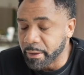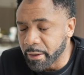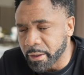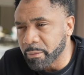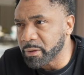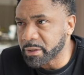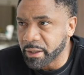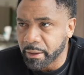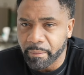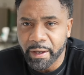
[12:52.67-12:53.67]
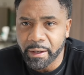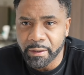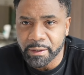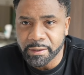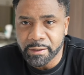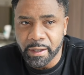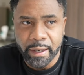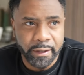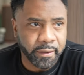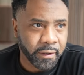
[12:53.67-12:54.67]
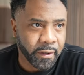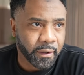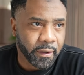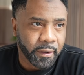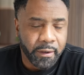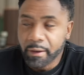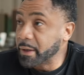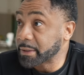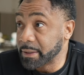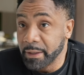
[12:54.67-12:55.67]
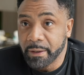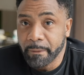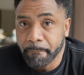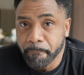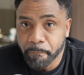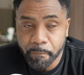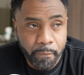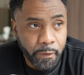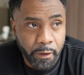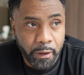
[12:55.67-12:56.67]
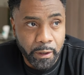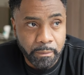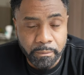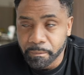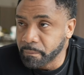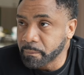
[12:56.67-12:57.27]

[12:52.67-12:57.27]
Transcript: no, no, we see. may I just add, lastly, um,